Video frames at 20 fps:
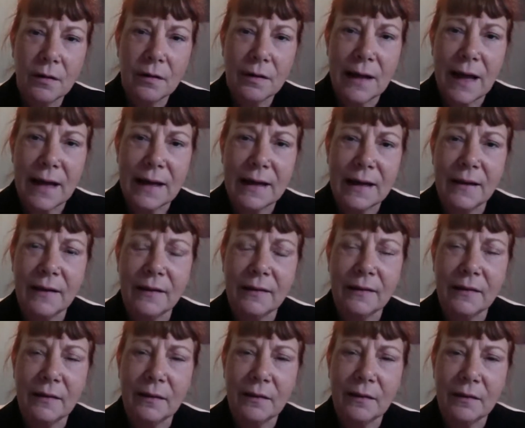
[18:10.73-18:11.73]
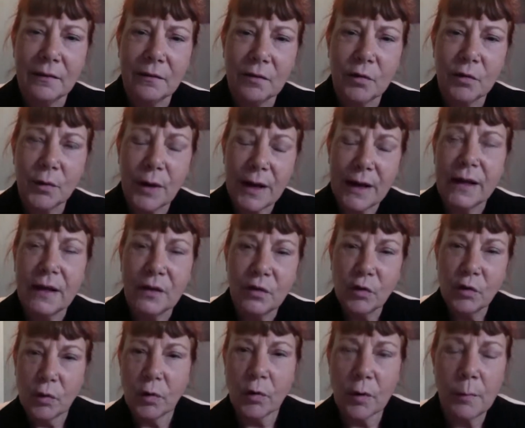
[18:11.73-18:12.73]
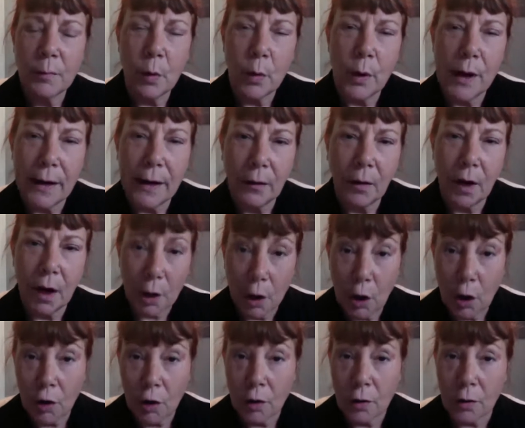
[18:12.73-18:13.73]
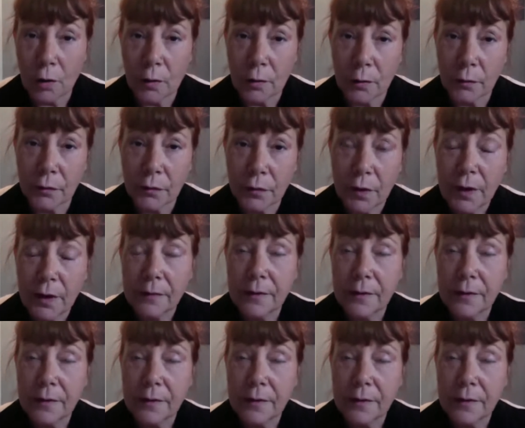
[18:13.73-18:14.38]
that is creating turmoil occurs,